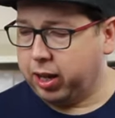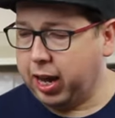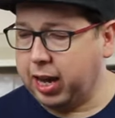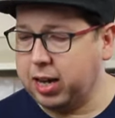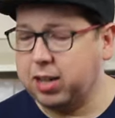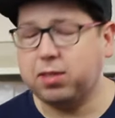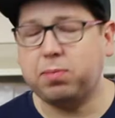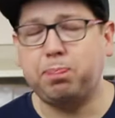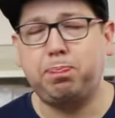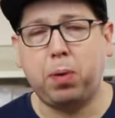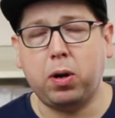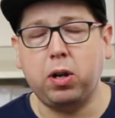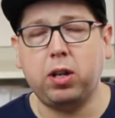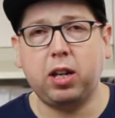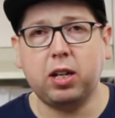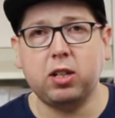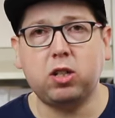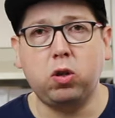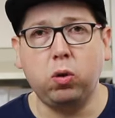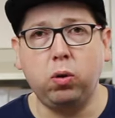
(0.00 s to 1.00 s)
and it's you
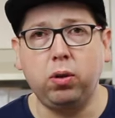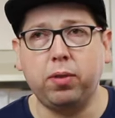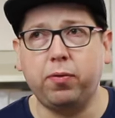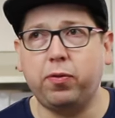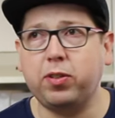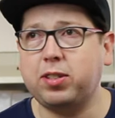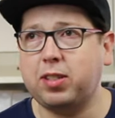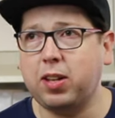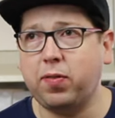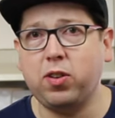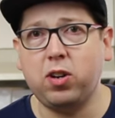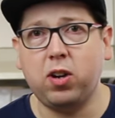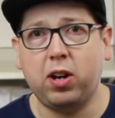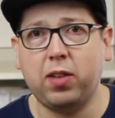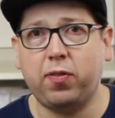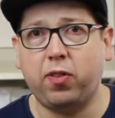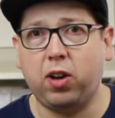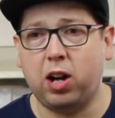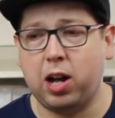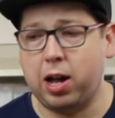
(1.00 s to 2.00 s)
get two of them for
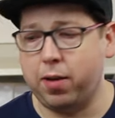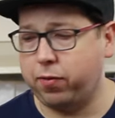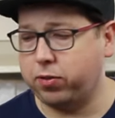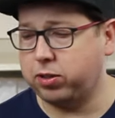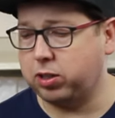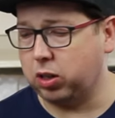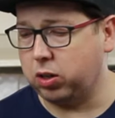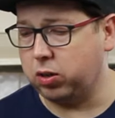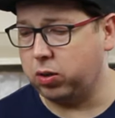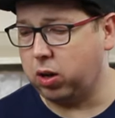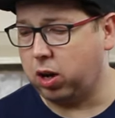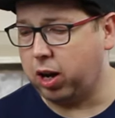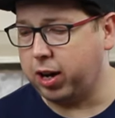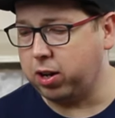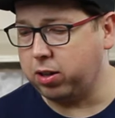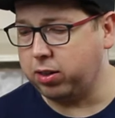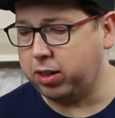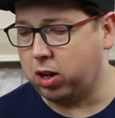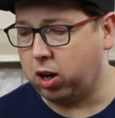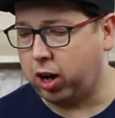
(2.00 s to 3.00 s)
$7.95. So I
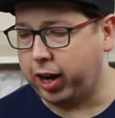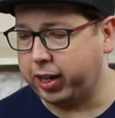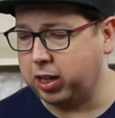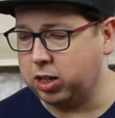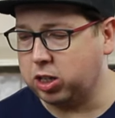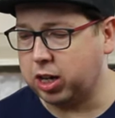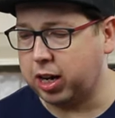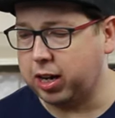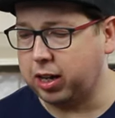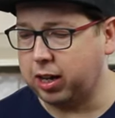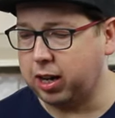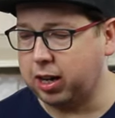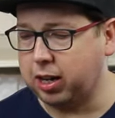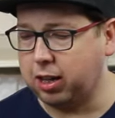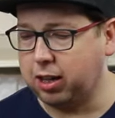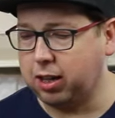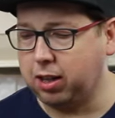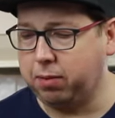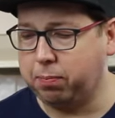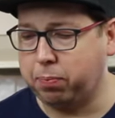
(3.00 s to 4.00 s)
don't think I can take
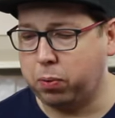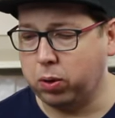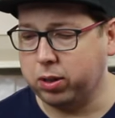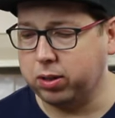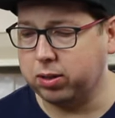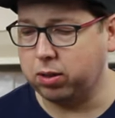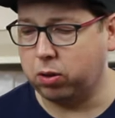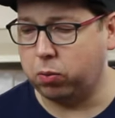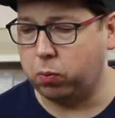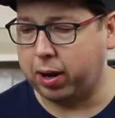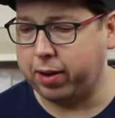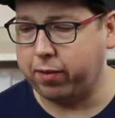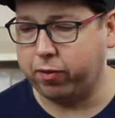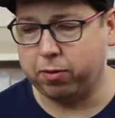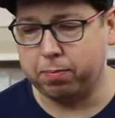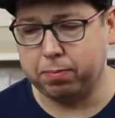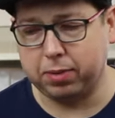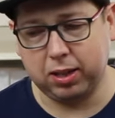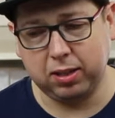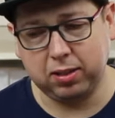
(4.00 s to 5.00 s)
any points away
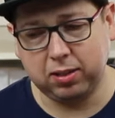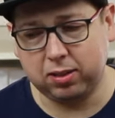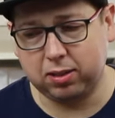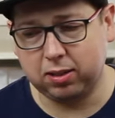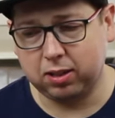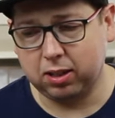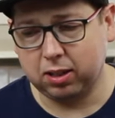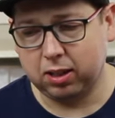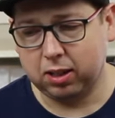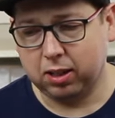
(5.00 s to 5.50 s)
from this.